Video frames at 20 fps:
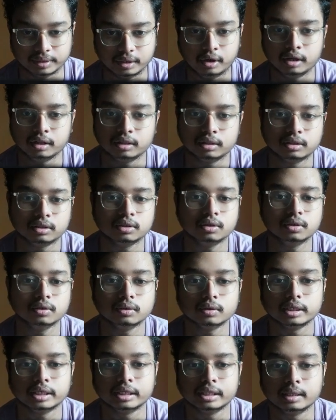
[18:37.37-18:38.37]
although
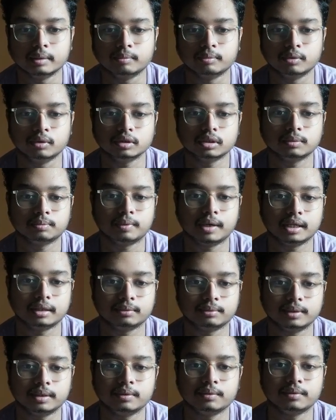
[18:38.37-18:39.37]
in the both
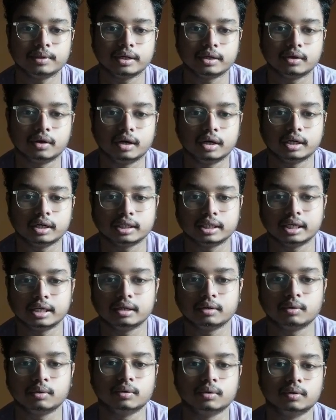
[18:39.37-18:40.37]
pathway we got
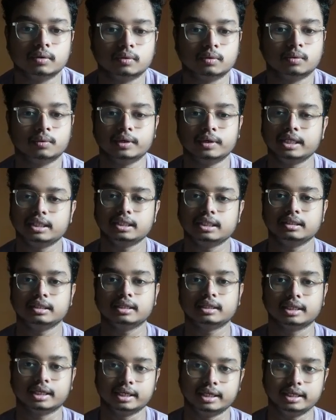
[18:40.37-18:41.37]
the OH in the
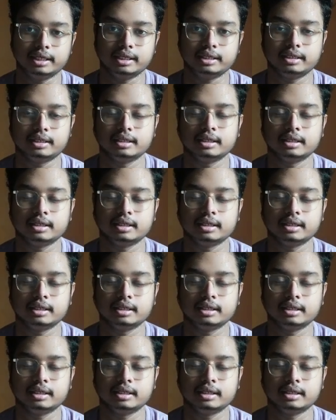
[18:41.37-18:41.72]
third,